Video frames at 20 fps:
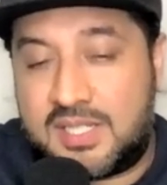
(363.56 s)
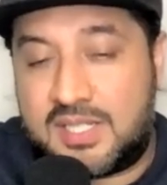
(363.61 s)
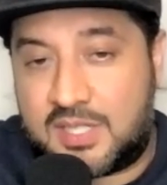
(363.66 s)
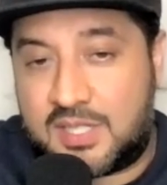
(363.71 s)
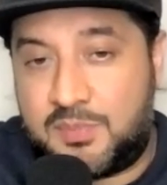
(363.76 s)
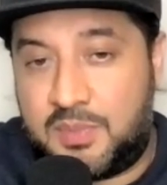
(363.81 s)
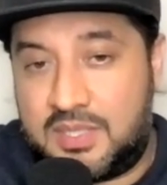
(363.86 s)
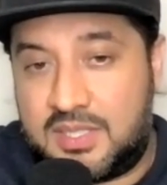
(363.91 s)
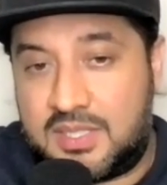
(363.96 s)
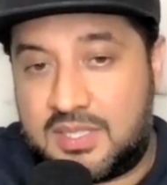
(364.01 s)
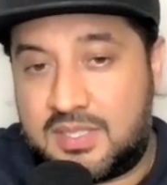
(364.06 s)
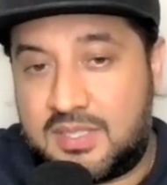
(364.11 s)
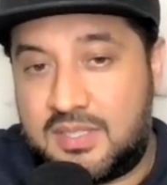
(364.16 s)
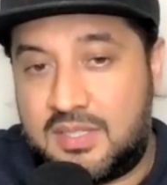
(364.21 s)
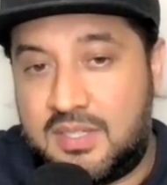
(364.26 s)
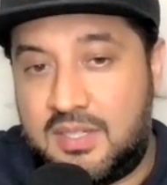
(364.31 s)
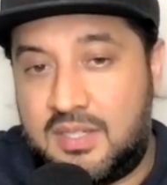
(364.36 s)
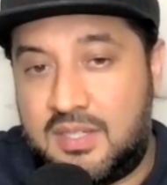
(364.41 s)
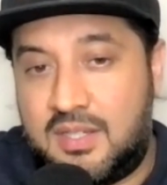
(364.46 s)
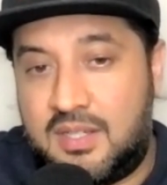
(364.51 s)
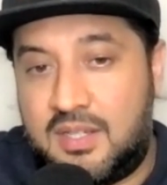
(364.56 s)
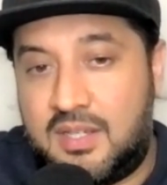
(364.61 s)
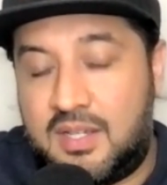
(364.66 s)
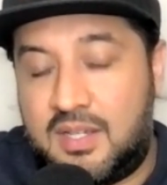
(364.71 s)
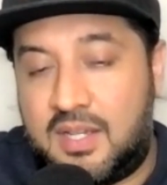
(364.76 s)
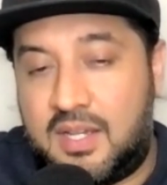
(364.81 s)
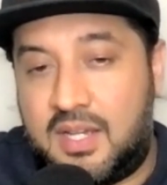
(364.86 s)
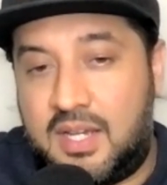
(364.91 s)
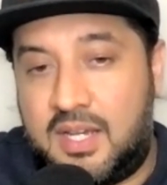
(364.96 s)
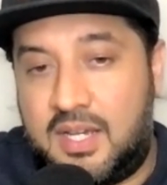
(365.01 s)
6 months
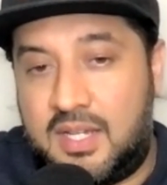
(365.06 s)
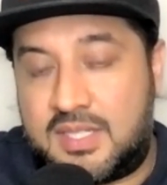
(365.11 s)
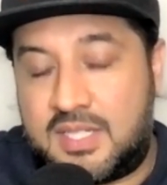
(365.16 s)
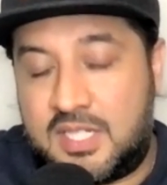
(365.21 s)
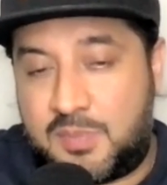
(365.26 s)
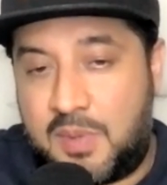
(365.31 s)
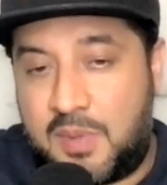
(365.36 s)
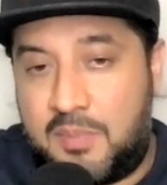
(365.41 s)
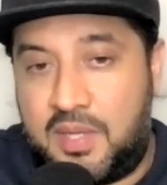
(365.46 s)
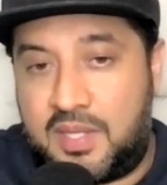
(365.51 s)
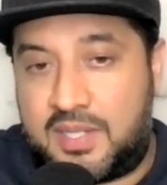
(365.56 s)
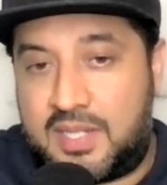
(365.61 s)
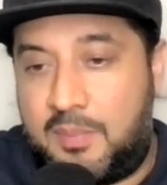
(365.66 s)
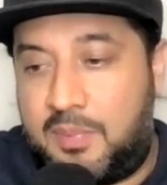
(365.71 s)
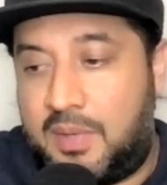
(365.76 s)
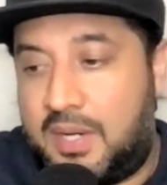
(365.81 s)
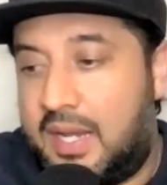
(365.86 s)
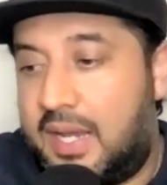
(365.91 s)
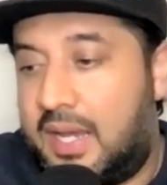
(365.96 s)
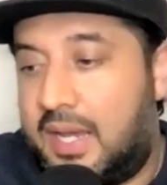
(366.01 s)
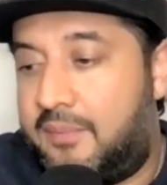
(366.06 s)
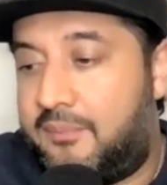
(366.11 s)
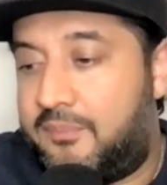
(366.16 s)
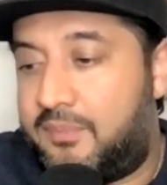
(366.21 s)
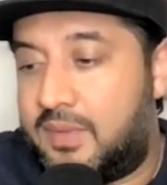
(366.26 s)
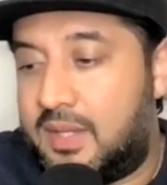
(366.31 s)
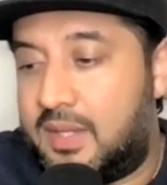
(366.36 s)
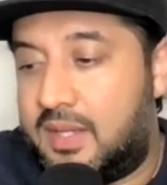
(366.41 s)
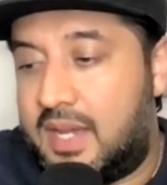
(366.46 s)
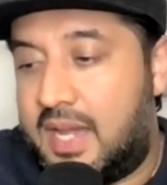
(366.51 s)
since my birthday party.
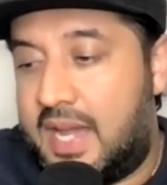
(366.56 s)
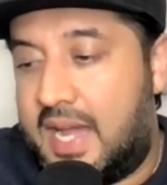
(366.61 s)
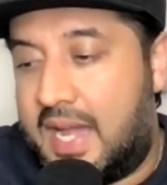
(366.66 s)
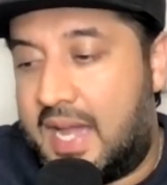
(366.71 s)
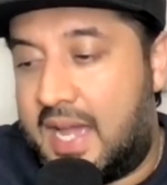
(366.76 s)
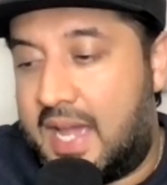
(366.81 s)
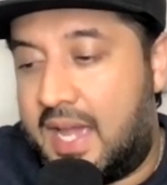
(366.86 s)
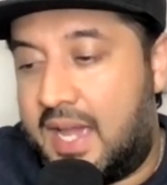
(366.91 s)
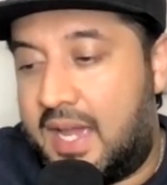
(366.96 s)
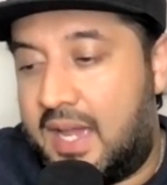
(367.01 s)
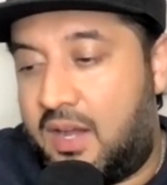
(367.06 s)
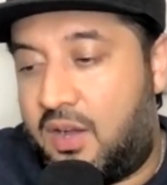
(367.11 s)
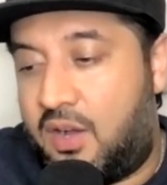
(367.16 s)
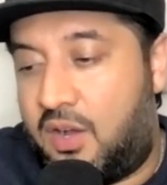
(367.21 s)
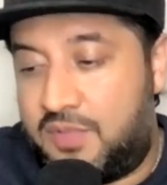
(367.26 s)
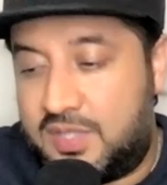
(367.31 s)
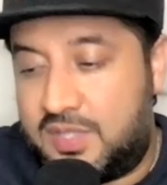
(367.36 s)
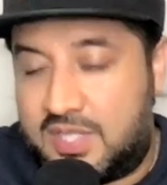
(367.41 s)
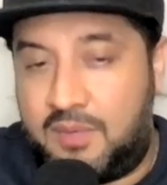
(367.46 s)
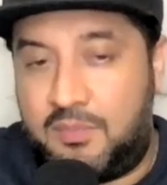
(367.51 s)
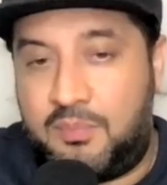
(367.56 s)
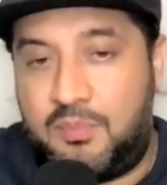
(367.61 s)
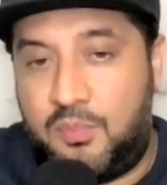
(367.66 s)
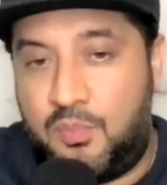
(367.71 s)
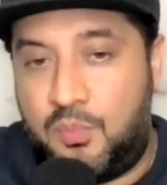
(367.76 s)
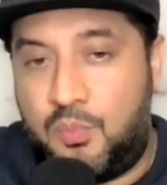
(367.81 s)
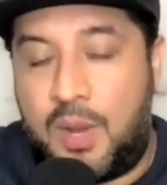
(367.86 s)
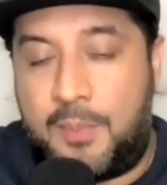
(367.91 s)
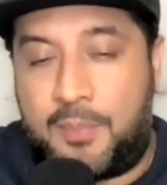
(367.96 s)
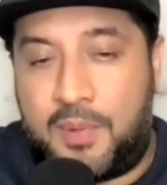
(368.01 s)
Obviously,
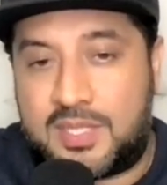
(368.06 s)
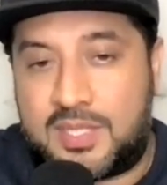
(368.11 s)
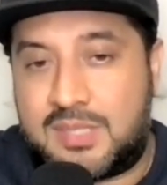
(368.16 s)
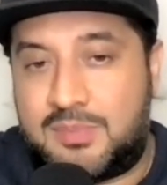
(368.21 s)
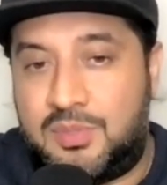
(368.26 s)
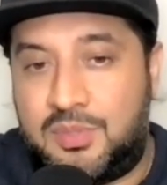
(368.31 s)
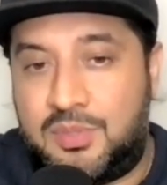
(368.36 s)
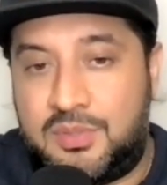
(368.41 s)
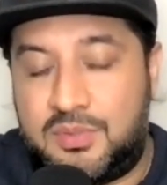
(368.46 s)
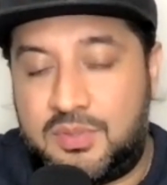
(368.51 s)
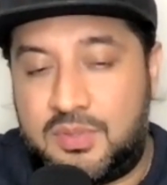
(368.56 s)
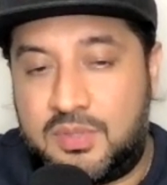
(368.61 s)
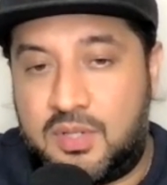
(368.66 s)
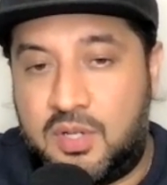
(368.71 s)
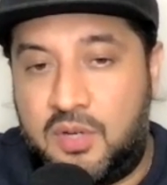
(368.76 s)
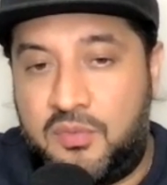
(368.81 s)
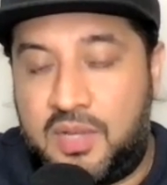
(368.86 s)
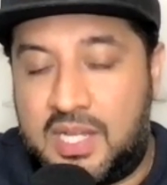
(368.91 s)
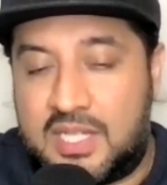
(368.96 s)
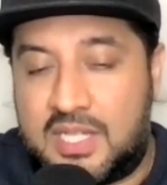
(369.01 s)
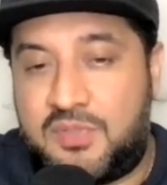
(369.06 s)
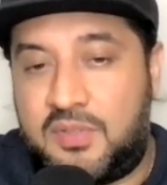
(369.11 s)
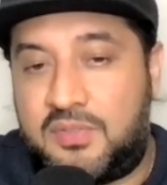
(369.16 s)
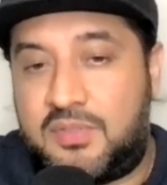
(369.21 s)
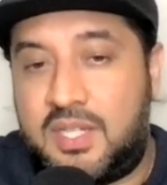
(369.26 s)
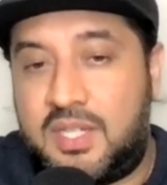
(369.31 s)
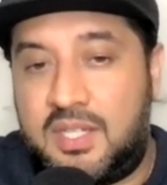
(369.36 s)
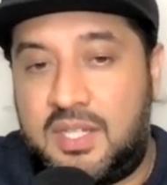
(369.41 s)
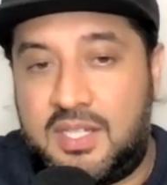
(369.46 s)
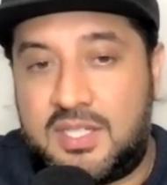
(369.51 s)
where possible, over the last
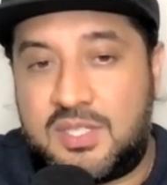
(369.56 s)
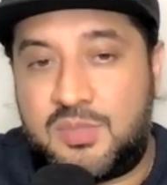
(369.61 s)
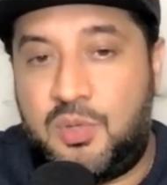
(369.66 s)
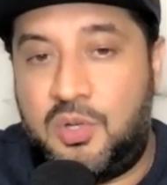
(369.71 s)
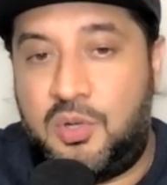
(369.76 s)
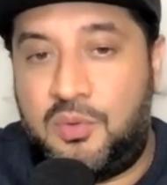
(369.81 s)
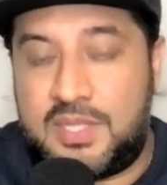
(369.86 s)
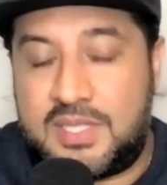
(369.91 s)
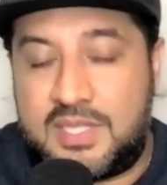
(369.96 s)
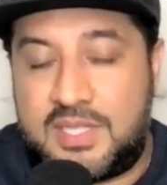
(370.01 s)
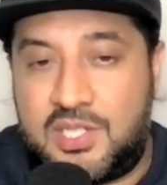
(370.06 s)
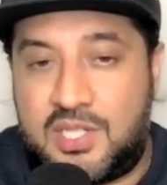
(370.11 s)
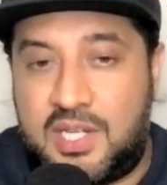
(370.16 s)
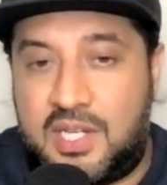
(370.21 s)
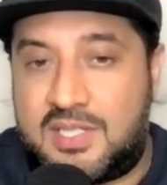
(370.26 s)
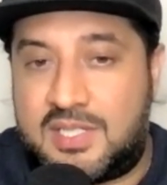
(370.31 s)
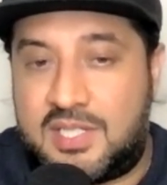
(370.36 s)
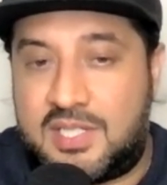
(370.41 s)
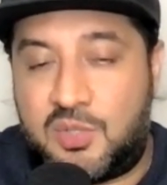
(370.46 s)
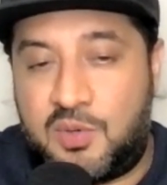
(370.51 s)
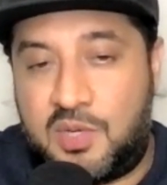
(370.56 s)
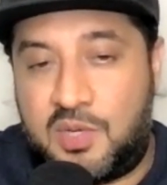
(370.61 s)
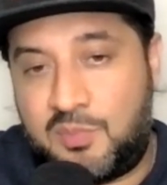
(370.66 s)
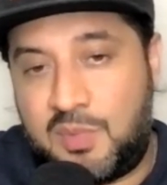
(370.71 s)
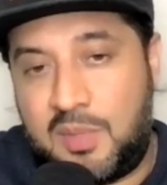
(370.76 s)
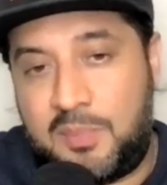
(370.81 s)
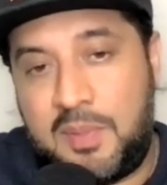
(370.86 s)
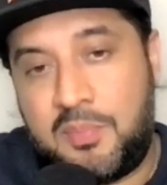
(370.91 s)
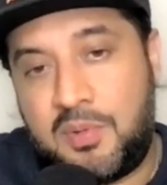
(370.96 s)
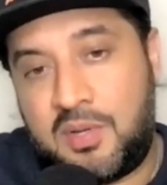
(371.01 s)
15 years, we always DJ in a situation
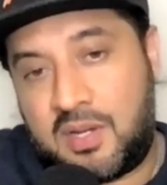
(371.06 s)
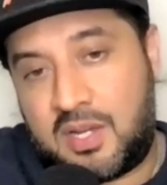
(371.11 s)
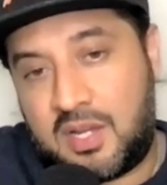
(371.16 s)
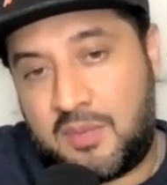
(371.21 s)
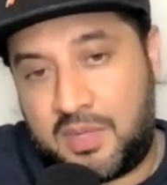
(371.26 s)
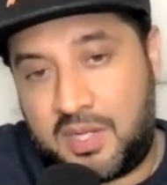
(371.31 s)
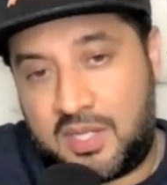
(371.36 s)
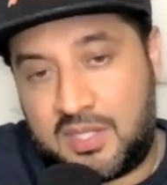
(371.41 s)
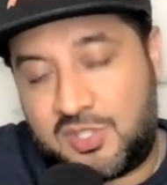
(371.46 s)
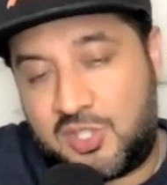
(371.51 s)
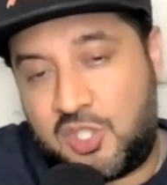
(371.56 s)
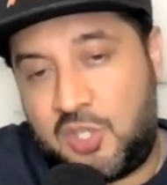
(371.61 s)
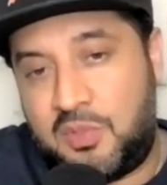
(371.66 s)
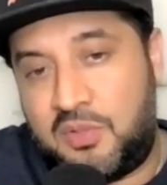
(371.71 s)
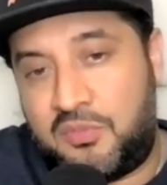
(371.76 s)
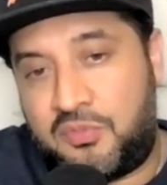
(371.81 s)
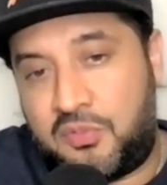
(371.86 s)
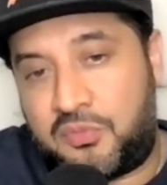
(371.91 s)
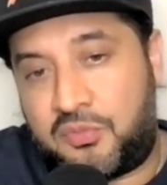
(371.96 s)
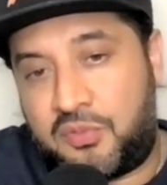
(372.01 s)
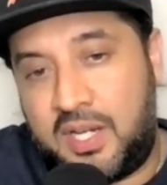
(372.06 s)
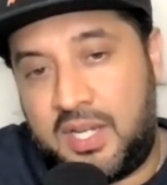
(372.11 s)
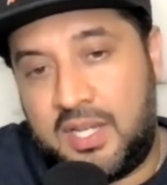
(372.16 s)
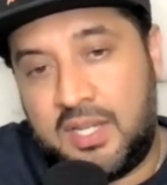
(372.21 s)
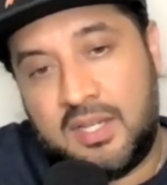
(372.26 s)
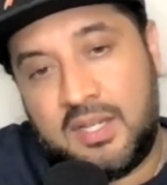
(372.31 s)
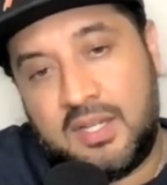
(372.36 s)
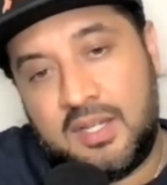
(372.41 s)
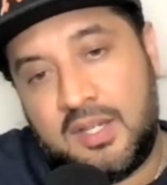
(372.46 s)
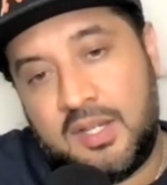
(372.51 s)
where people can come and consume it for free.
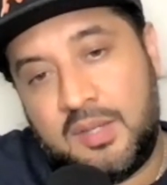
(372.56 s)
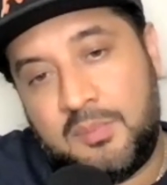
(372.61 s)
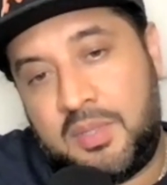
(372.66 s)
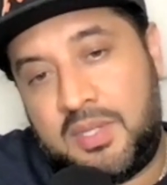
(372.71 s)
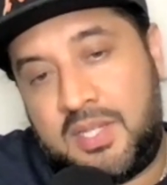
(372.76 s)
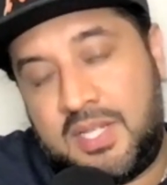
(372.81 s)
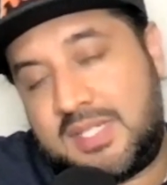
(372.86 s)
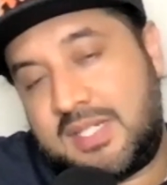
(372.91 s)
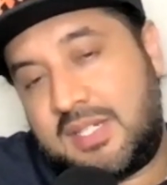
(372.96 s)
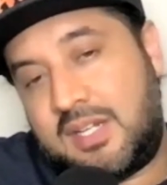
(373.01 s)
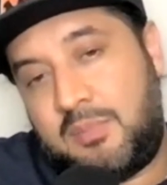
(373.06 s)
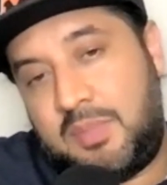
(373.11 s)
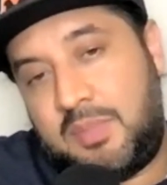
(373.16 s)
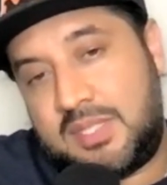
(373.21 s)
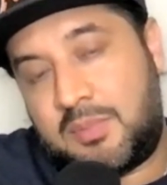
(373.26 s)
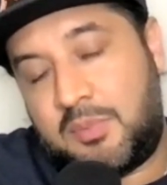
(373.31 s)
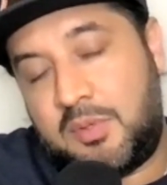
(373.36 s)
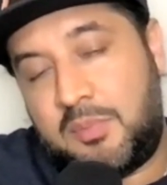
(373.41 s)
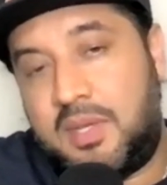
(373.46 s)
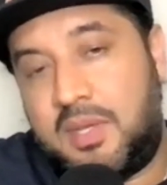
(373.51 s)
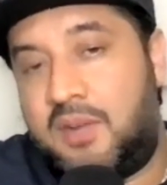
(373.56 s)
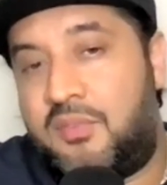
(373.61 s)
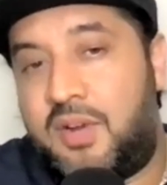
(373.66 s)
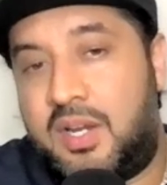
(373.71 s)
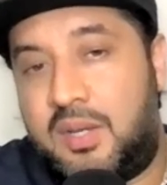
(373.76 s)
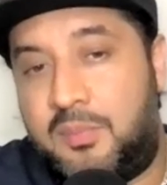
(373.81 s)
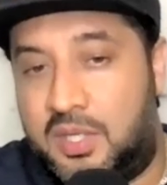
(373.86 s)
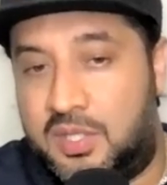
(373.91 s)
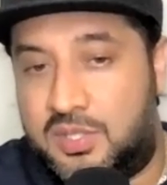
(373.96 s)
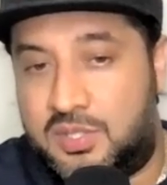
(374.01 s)
But this is going to be something big for
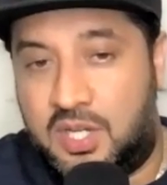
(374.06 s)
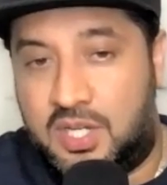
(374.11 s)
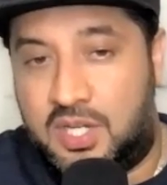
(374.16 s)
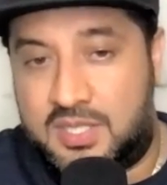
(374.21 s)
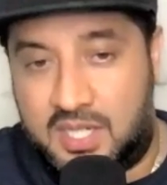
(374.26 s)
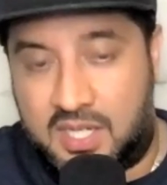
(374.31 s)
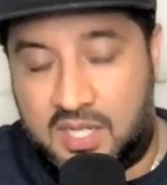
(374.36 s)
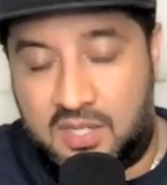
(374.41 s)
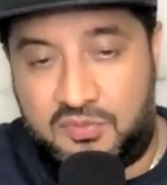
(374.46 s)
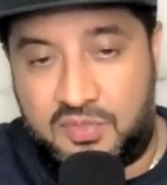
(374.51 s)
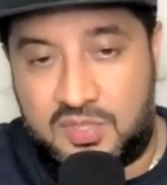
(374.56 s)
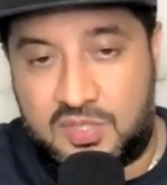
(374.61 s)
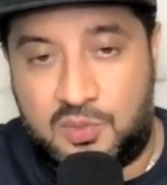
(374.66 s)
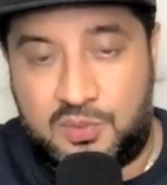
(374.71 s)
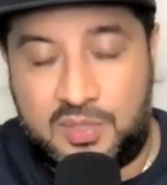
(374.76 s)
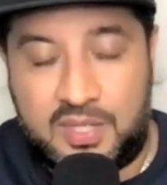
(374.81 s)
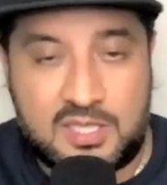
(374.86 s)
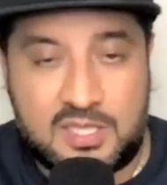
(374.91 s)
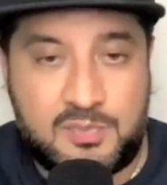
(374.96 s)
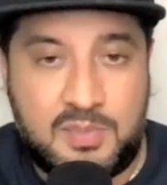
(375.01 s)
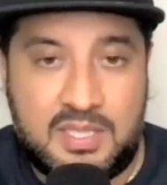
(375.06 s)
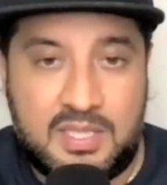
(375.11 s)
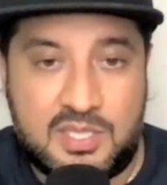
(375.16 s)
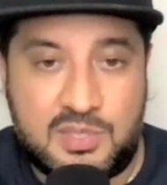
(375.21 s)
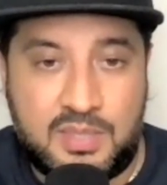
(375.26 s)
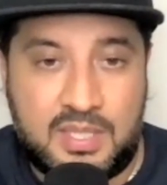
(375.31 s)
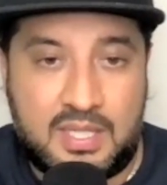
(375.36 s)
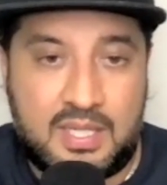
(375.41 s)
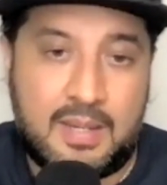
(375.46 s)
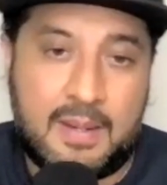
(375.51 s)
anybody who's got a ticket for SoleDXB this
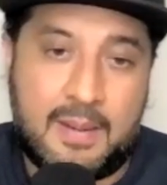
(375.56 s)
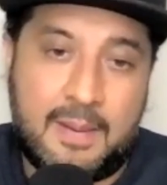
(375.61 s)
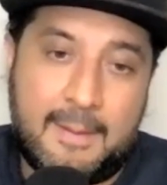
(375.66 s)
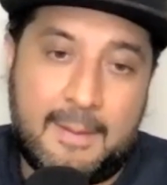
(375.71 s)
week.